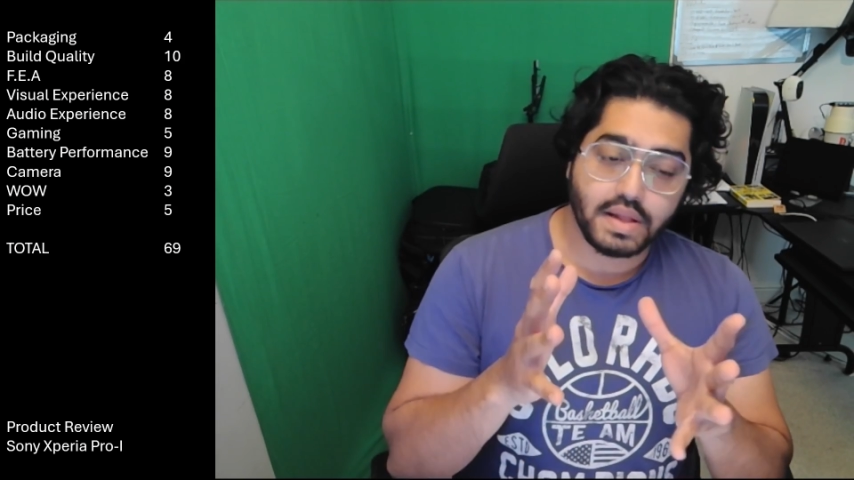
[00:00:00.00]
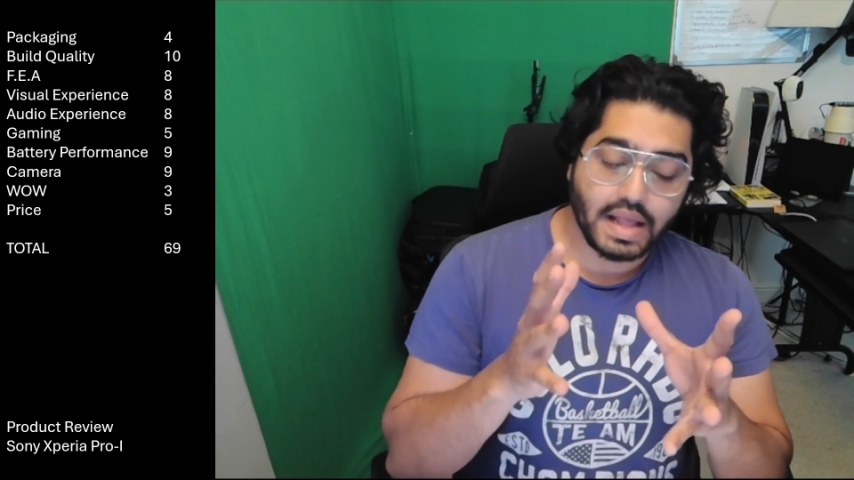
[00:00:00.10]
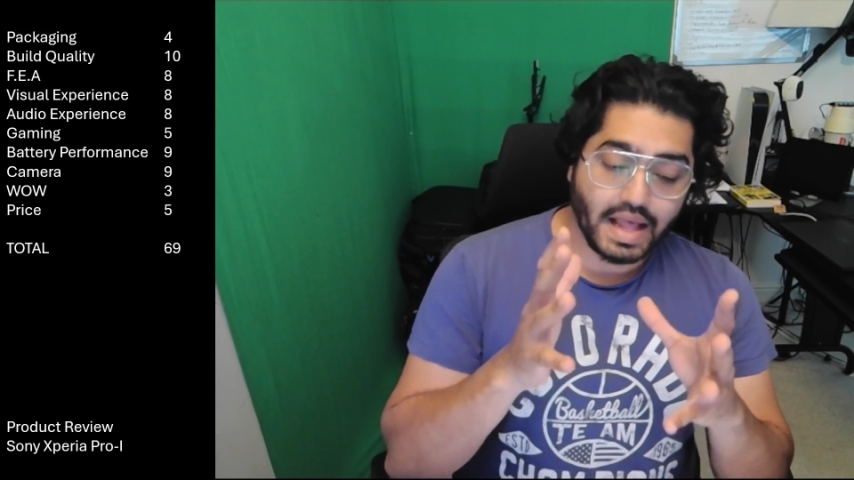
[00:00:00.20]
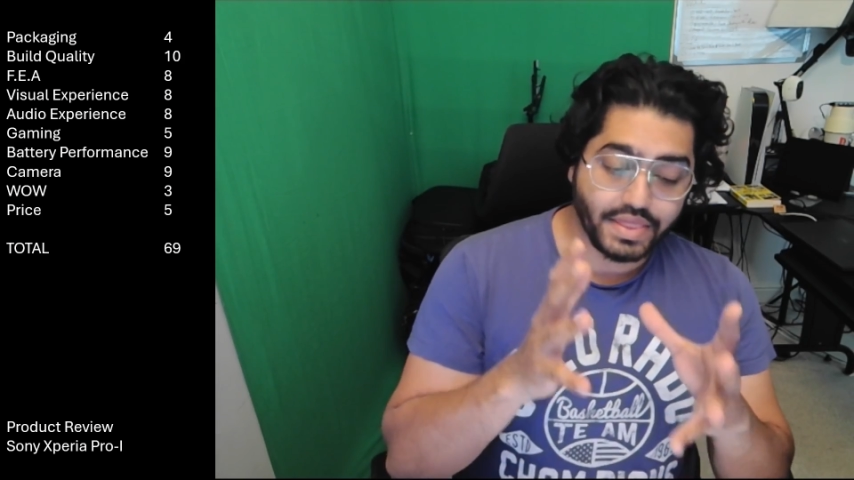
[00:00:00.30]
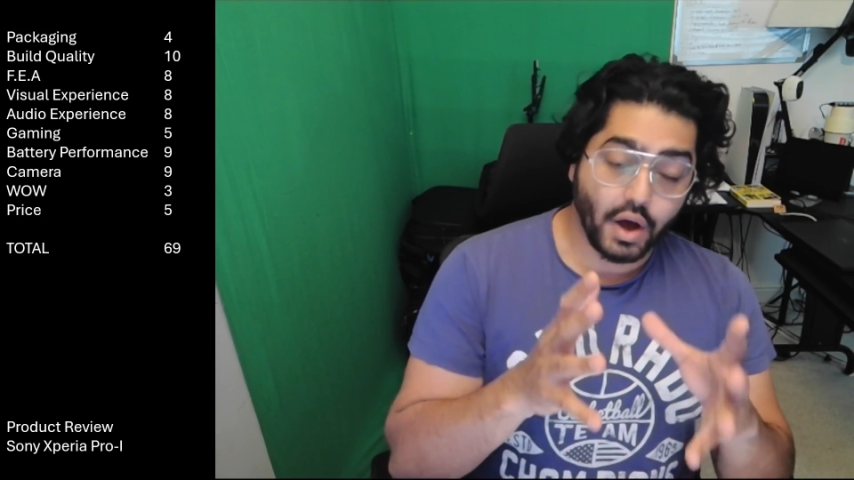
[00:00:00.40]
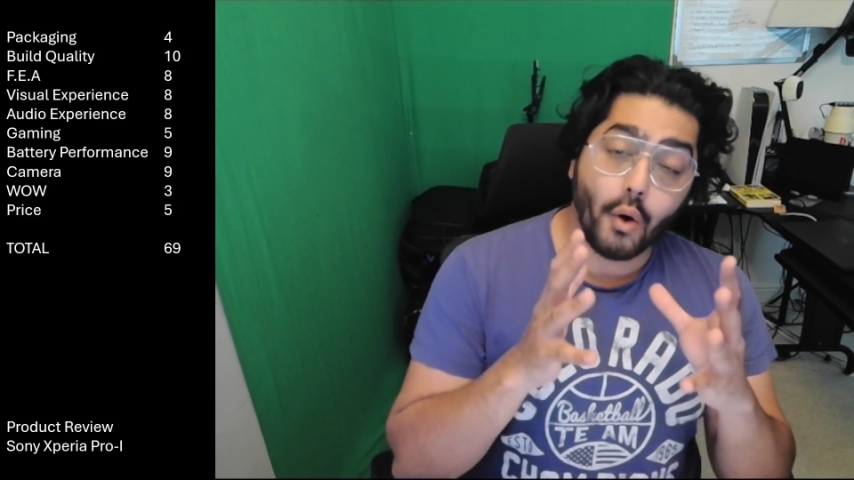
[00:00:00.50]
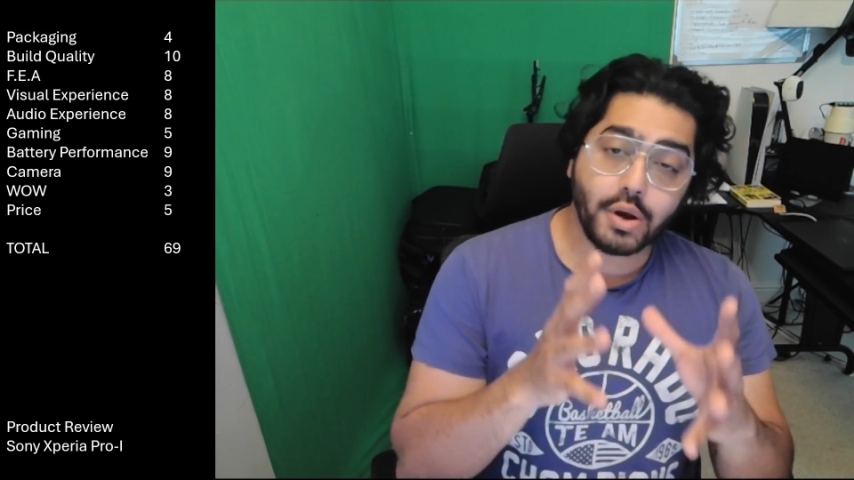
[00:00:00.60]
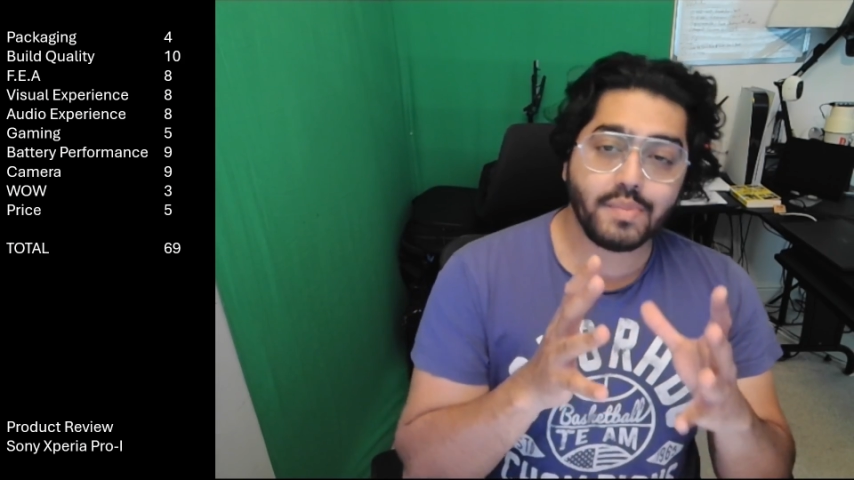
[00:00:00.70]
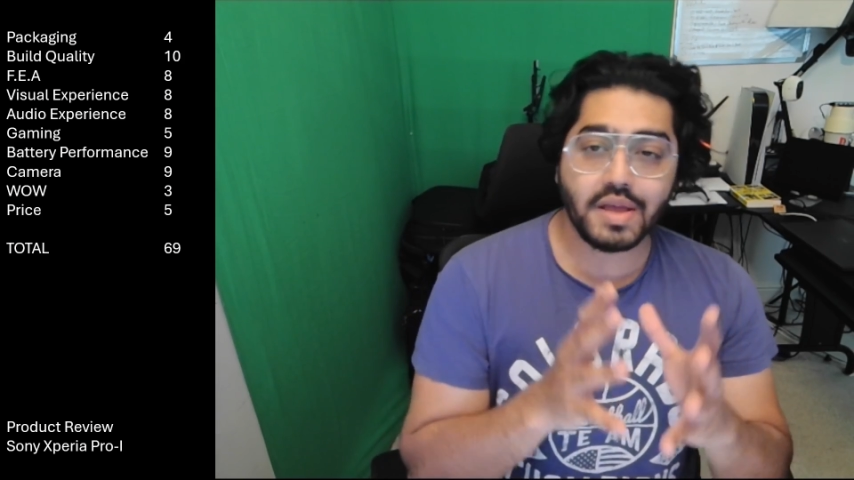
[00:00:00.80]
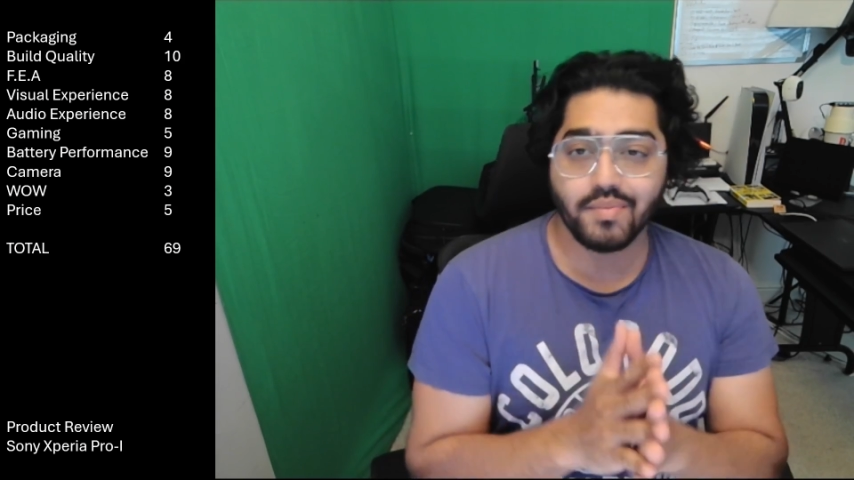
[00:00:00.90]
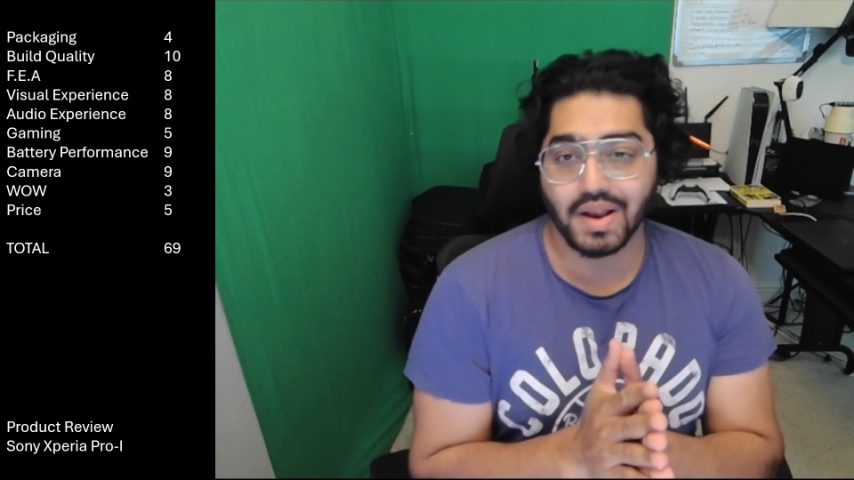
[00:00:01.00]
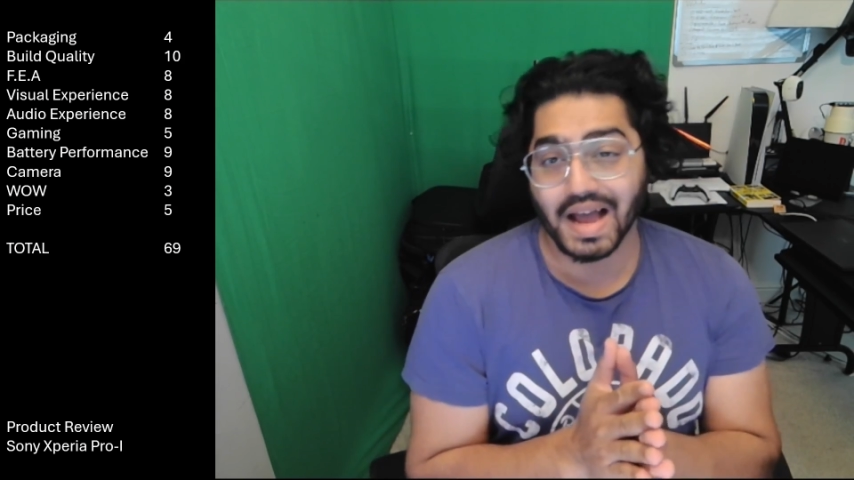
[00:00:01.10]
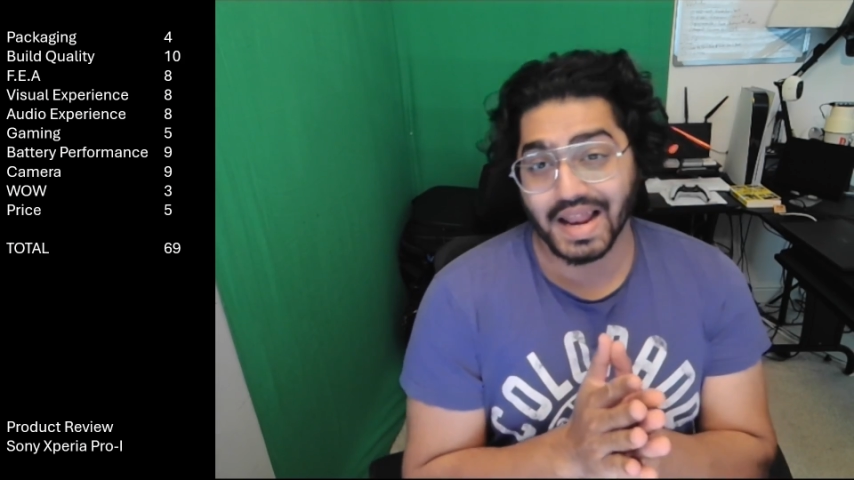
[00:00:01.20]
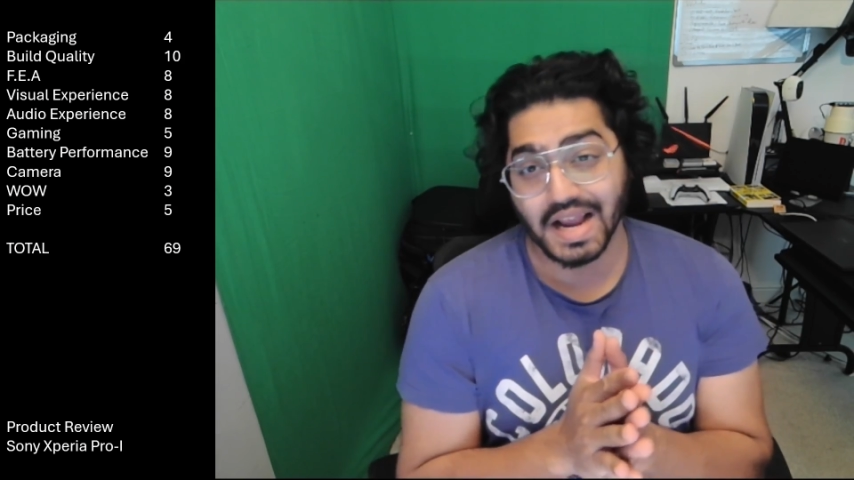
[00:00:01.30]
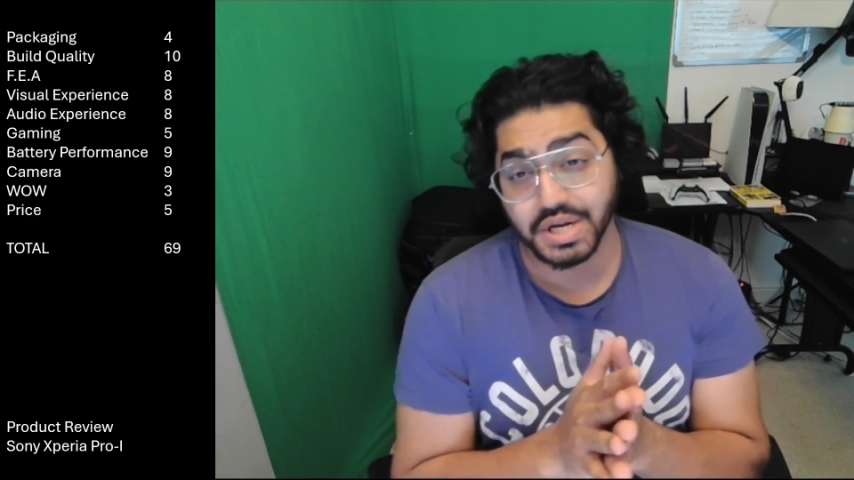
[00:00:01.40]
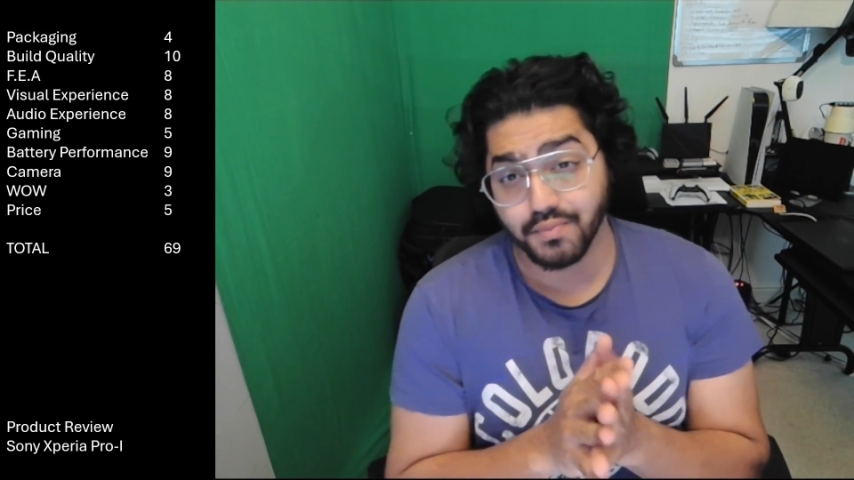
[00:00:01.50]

and the only people I can actually